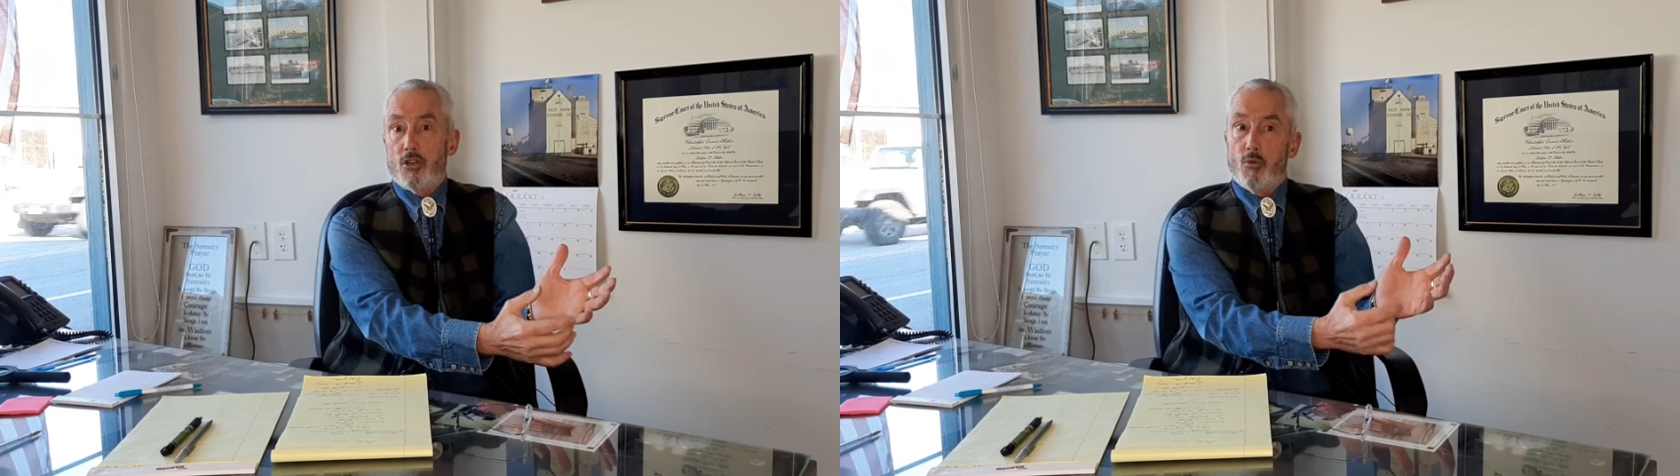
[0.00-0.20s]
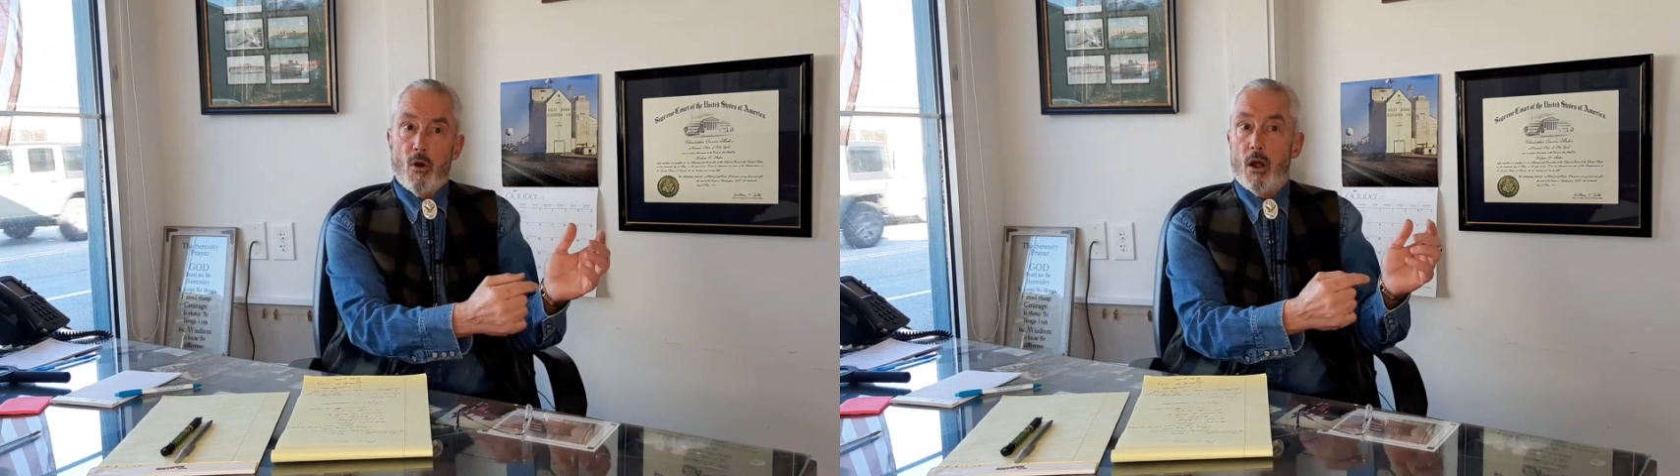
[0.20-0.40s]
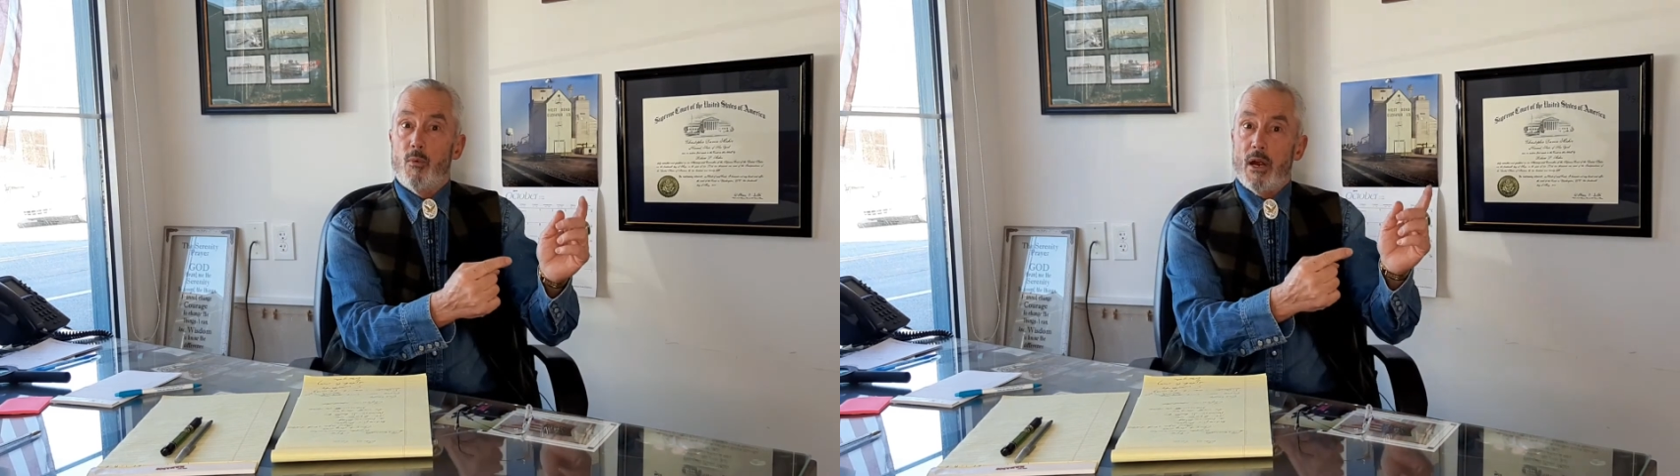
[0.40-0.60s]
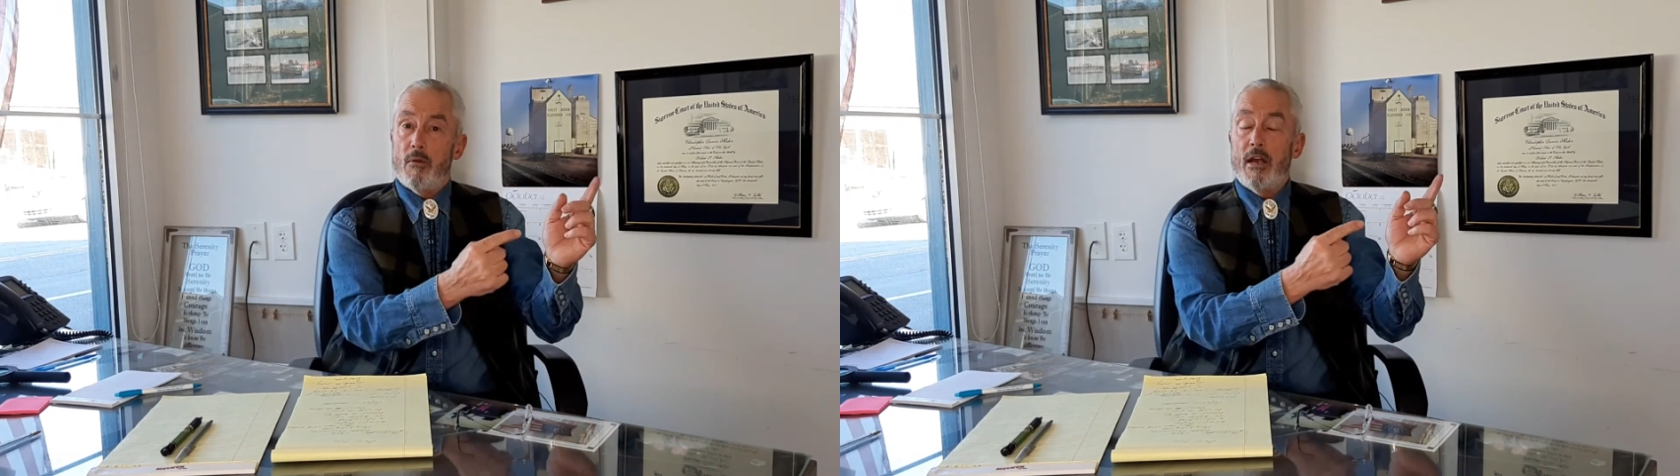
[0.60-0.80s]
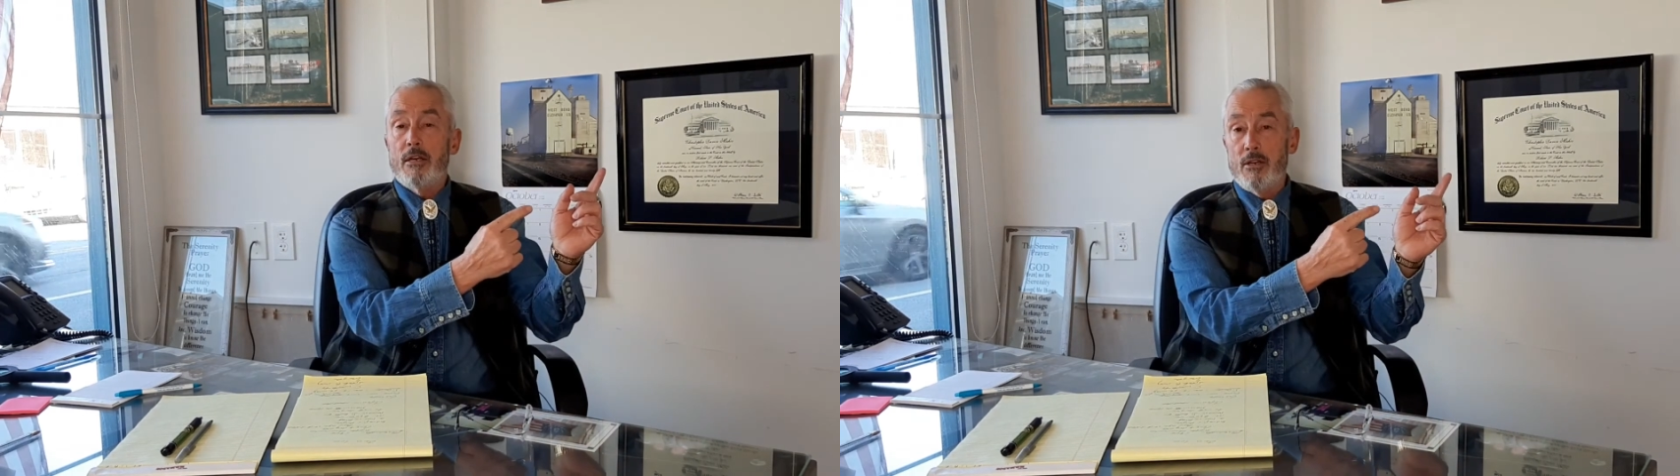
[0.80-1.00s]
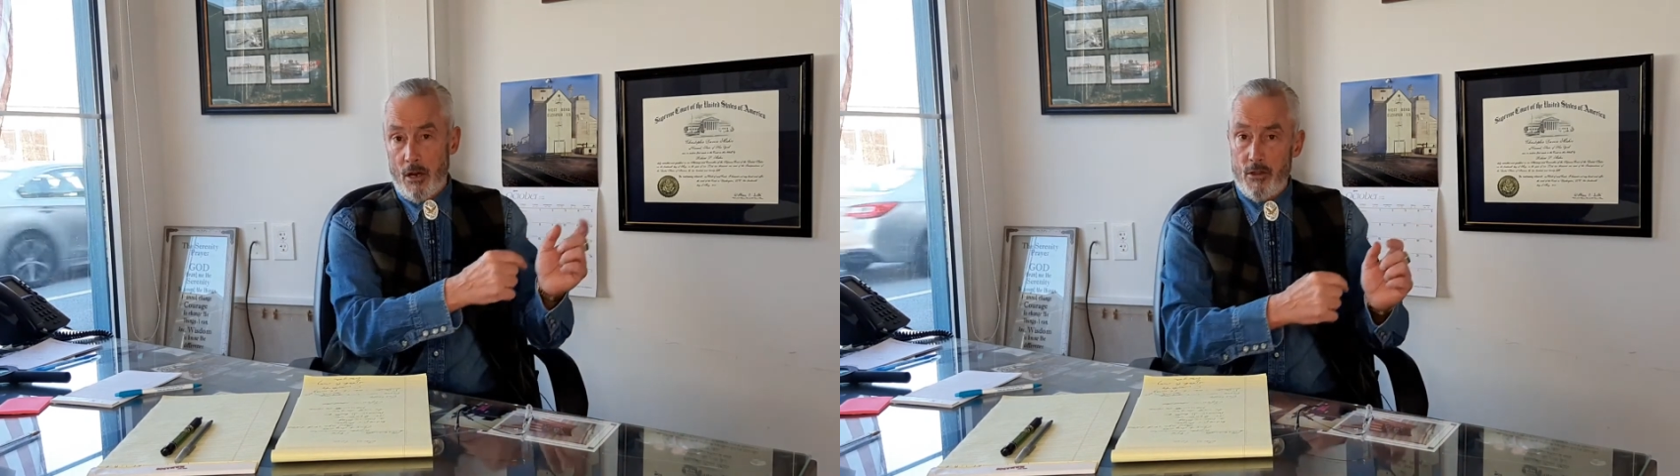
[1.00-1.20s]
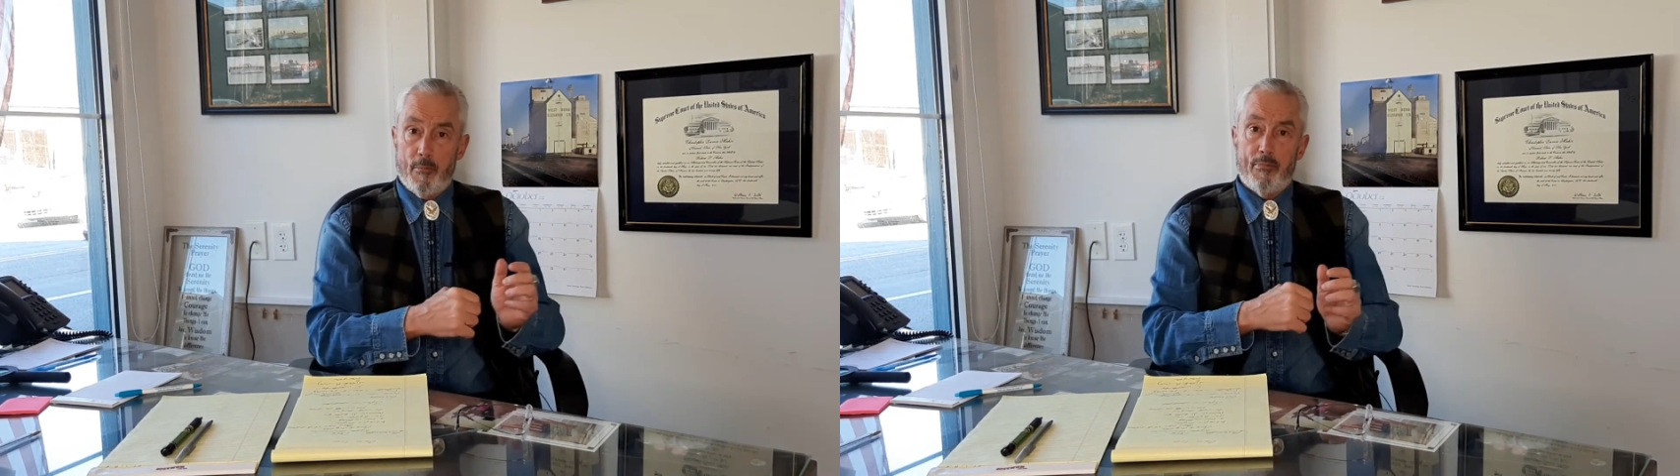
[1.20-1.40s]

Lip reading: you are where another